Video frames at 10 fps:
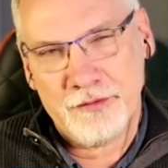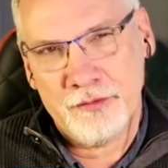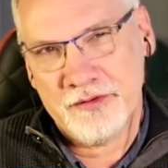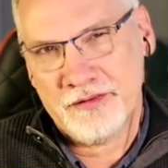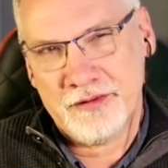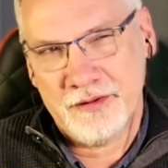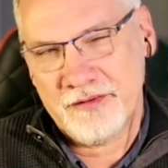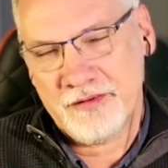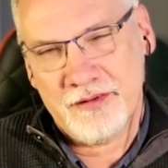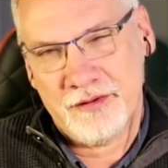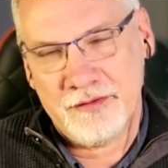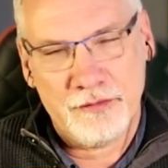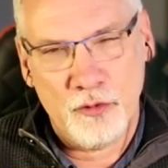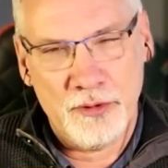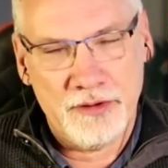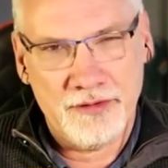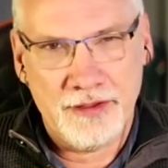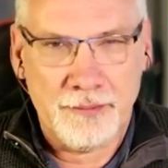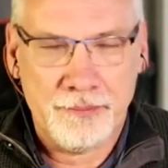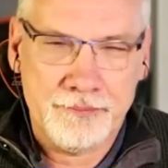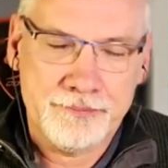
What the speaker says: or is it still just a storm in a teacup?